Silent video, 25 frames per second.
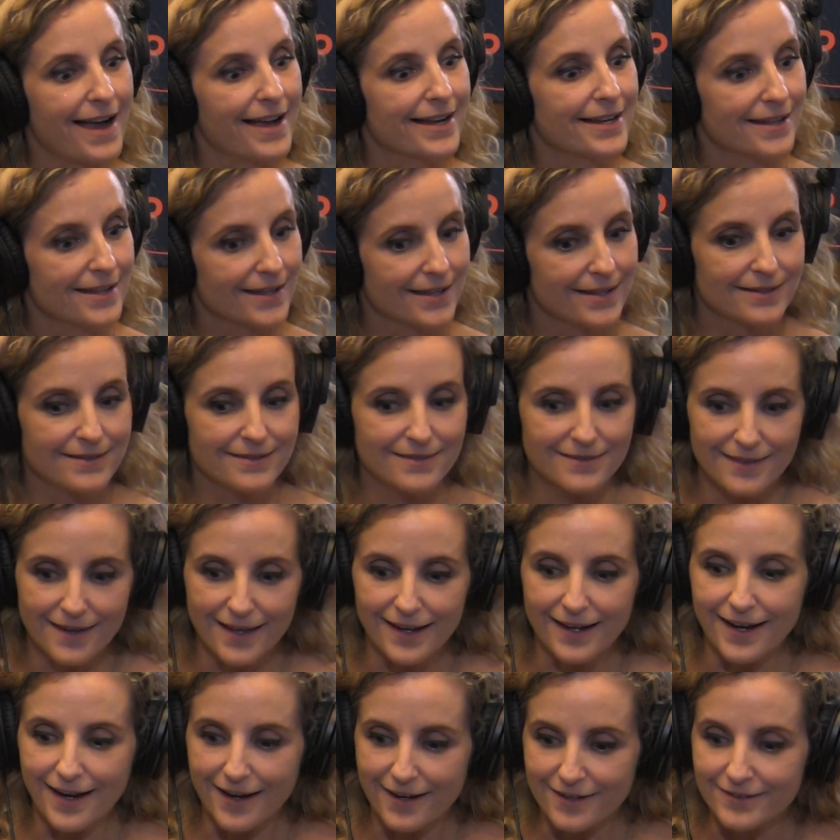did.
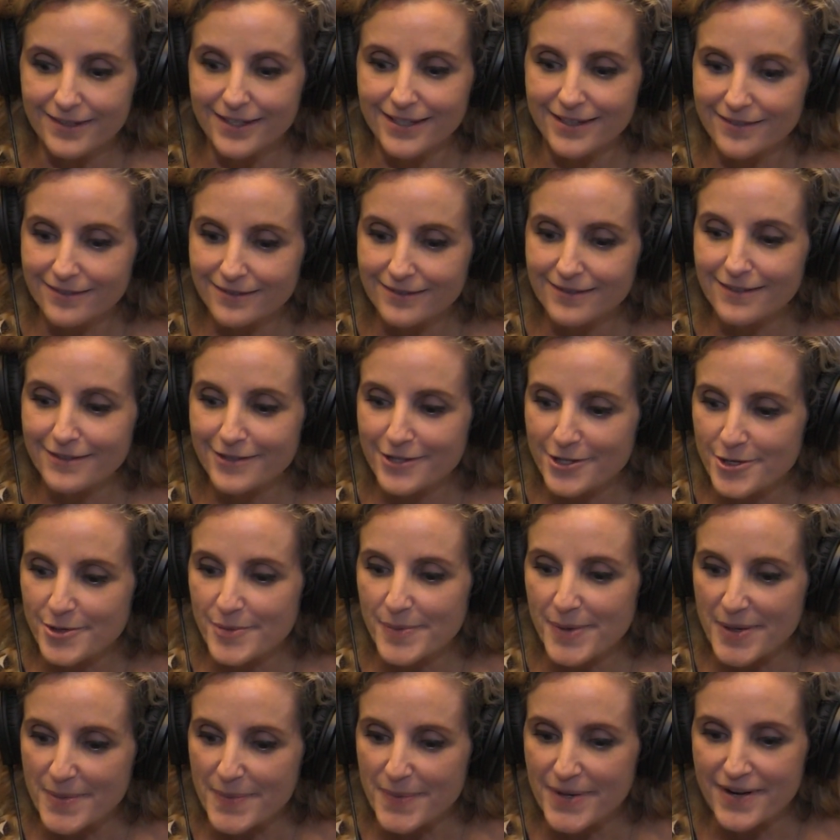Like I only learned a little
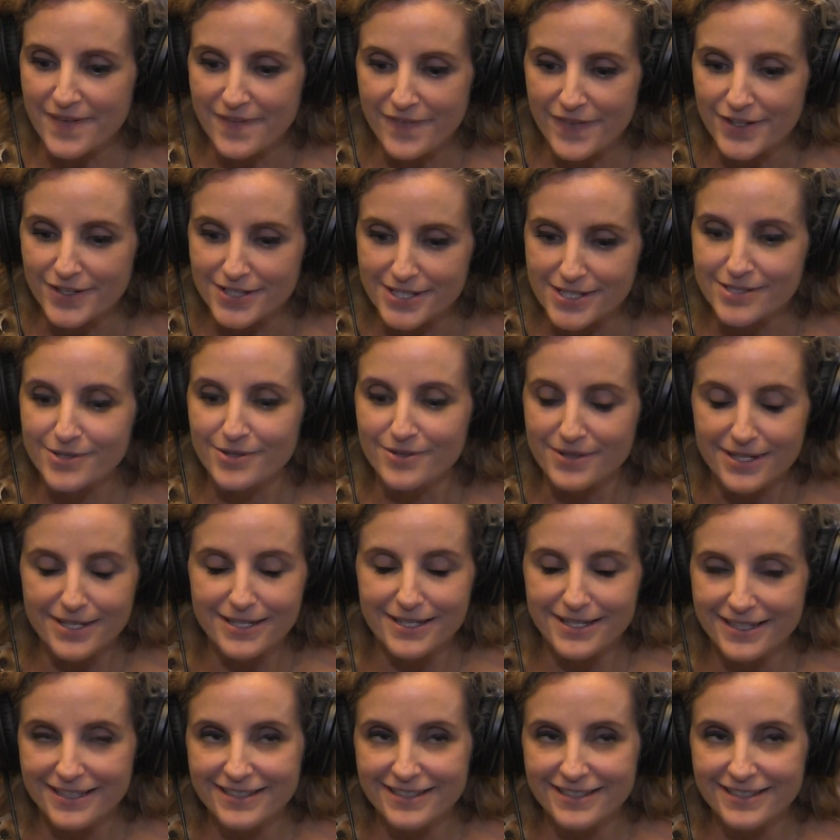bit, but it felt so good.